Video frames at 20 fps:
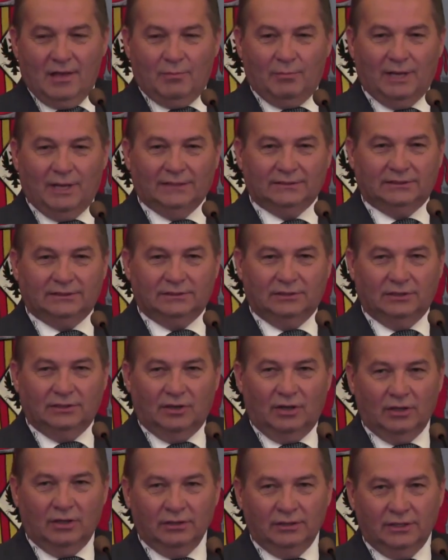But
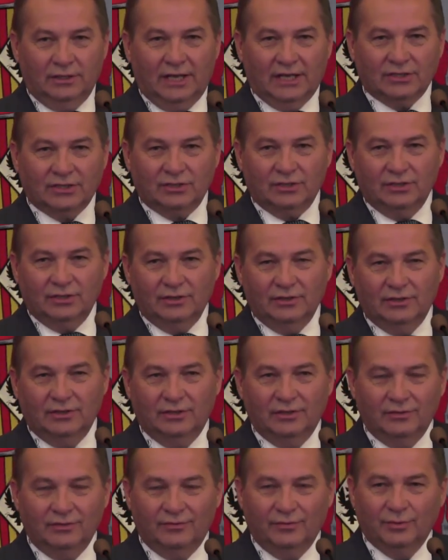only actually
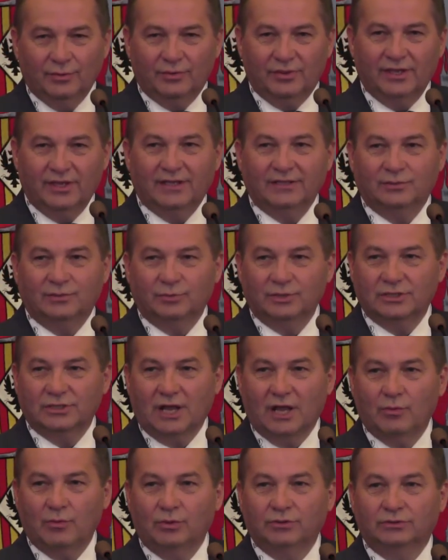a few things which
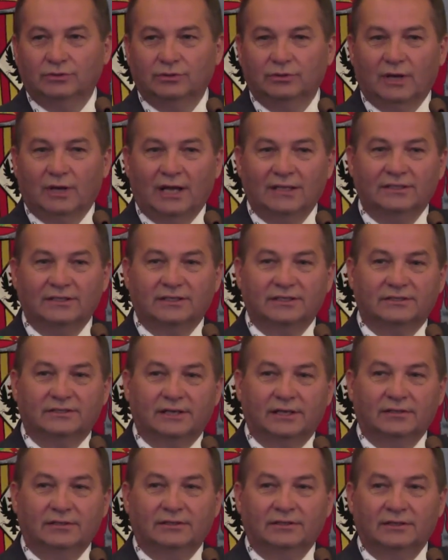I want to address
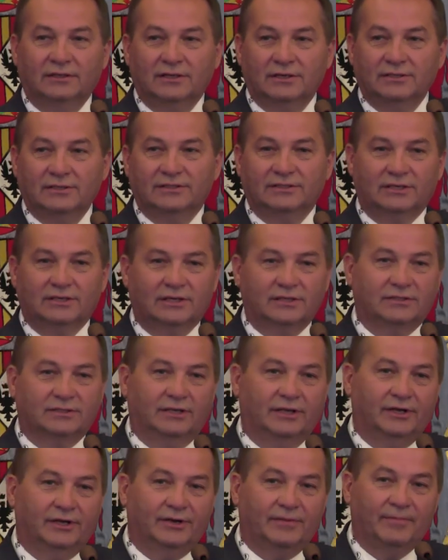and really stress
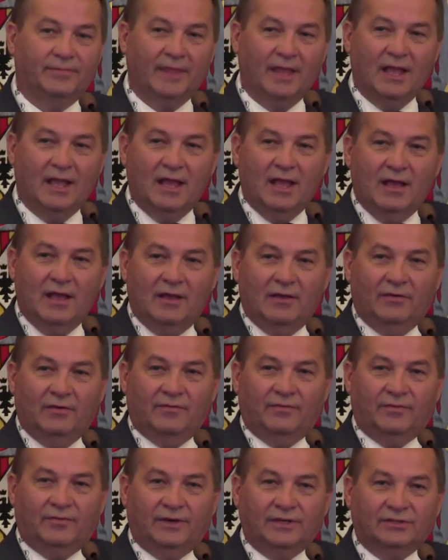here.
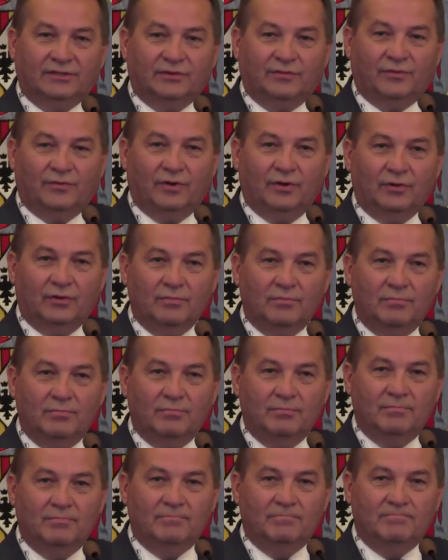First of all,
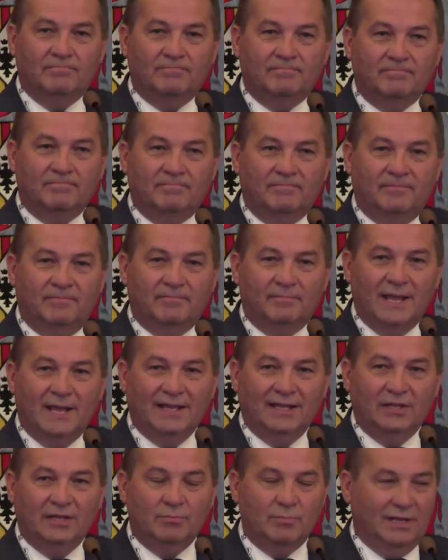
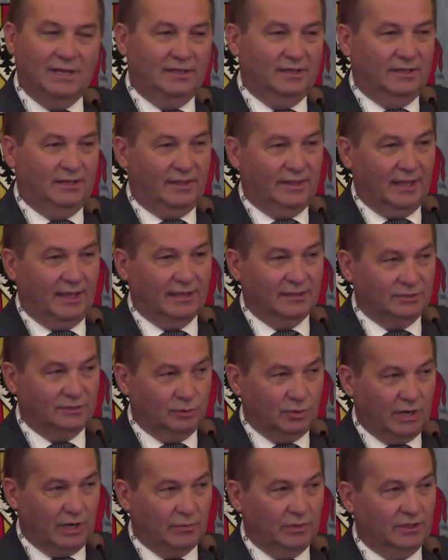many thanks
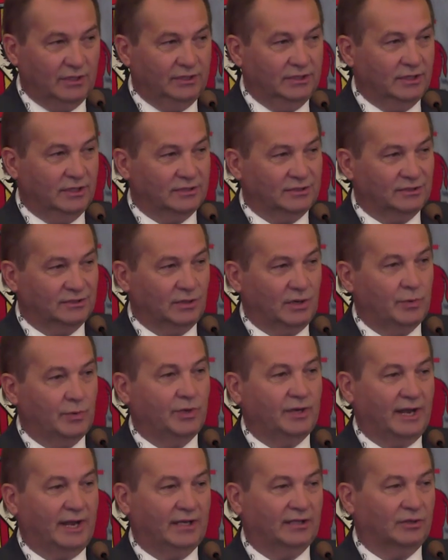to our leaders, to
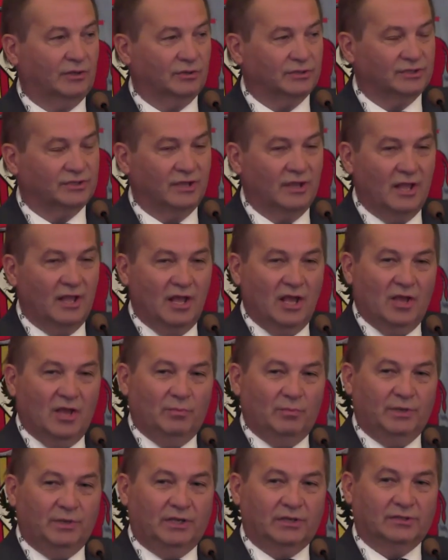our rectors,
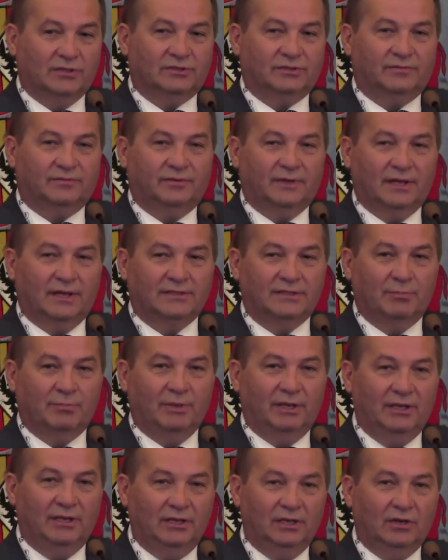because at the
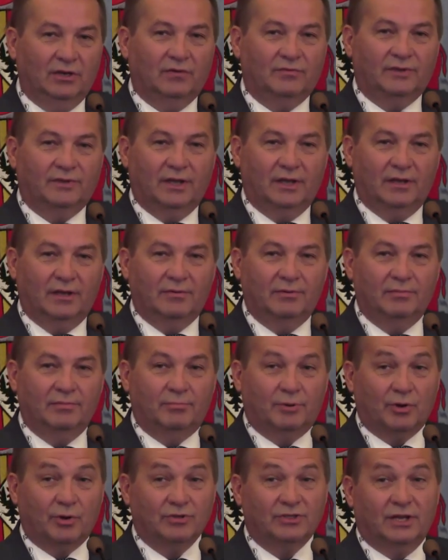beginning of the
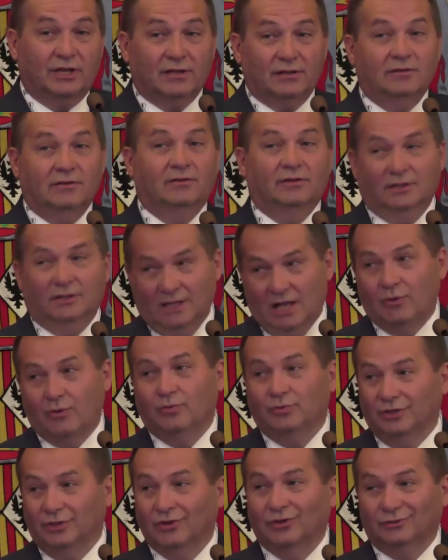project, now
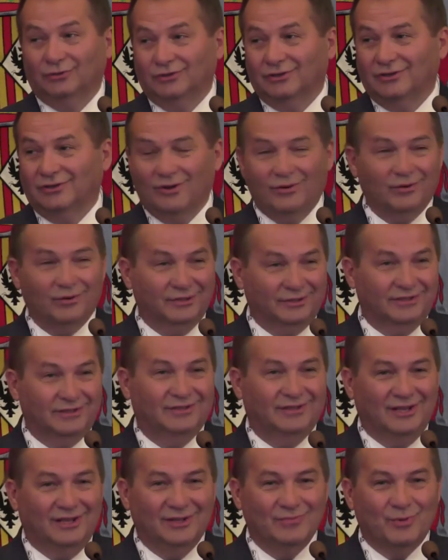we don't call it
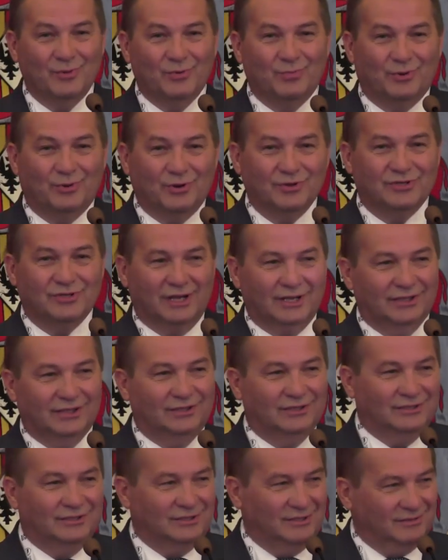anymore project,
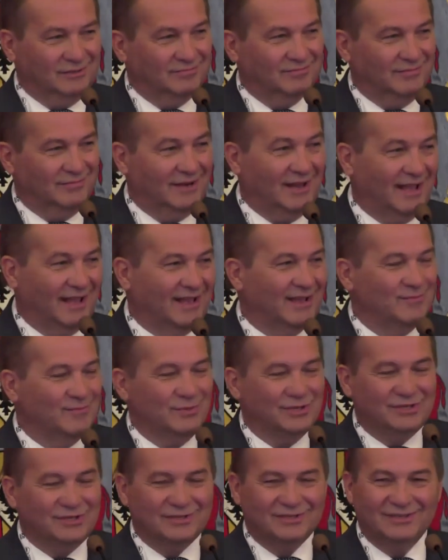it is like a
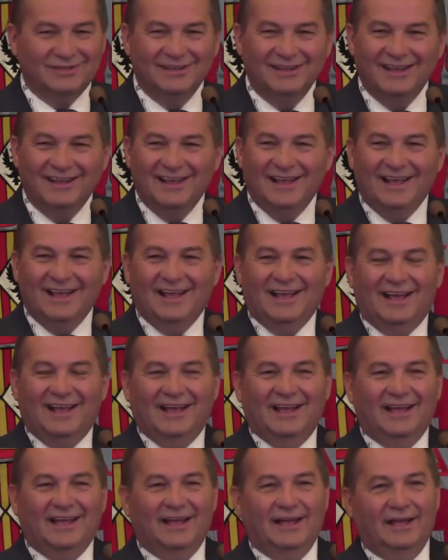mission.
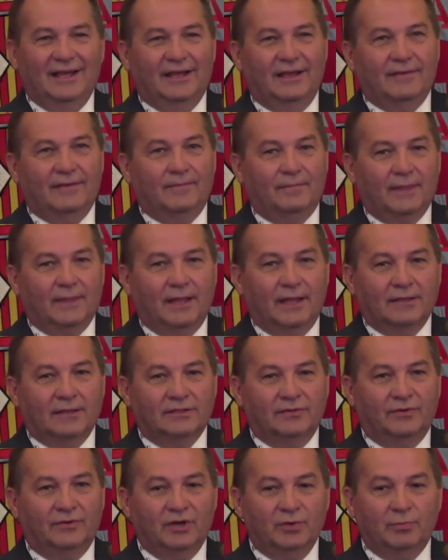At
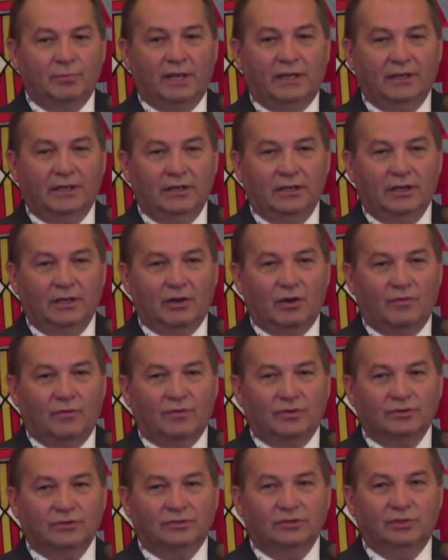the very beginning, of
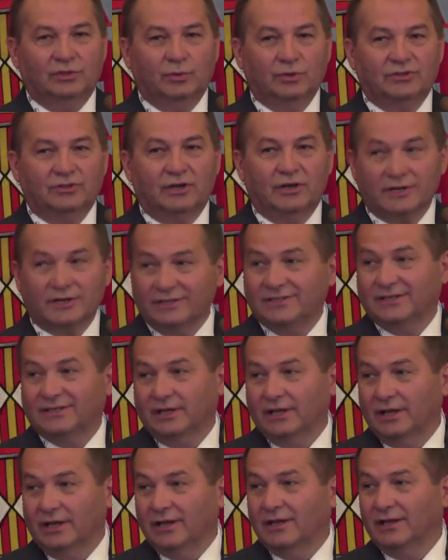course, it was a
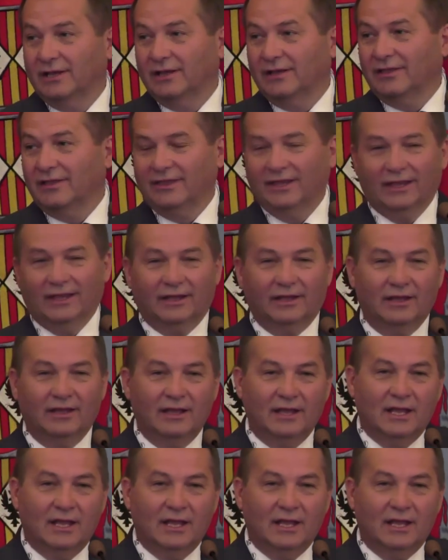risky thing.